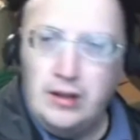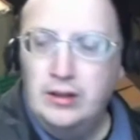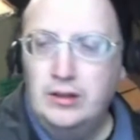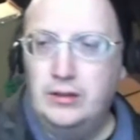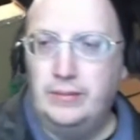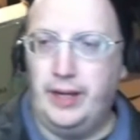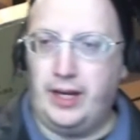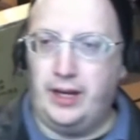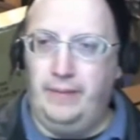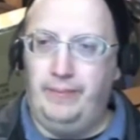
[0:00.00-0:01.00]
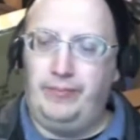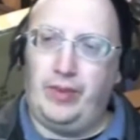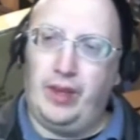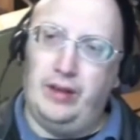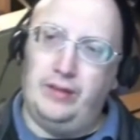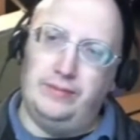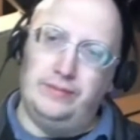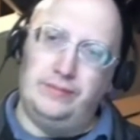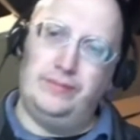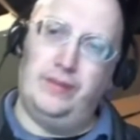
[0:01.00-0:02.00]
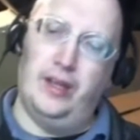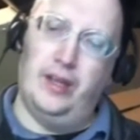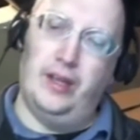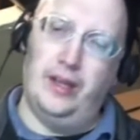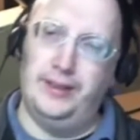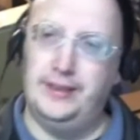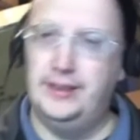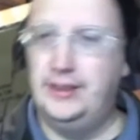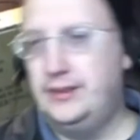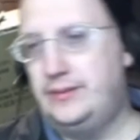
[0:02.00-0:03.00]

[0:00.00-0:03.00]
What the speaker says: Ron, you have some darts or something, right?